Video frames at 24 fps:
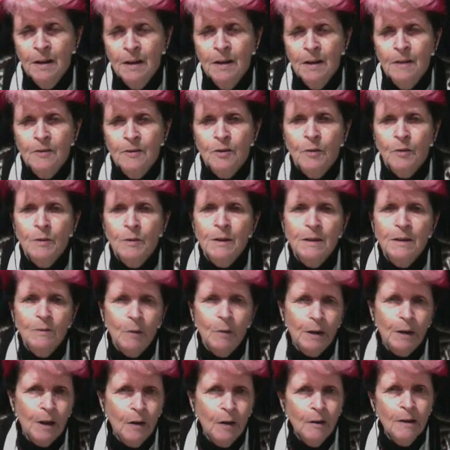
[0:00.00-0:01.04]
So we're
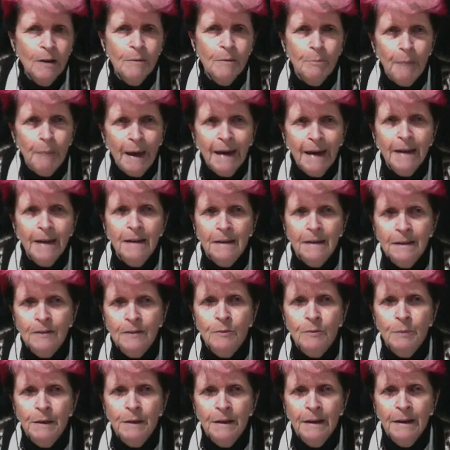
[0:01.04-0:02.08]
going back a little
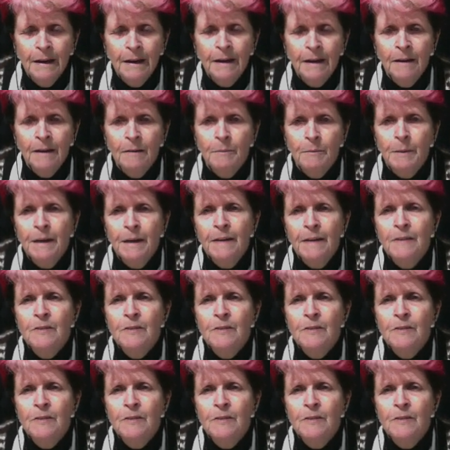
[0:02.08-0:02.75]
bit now, but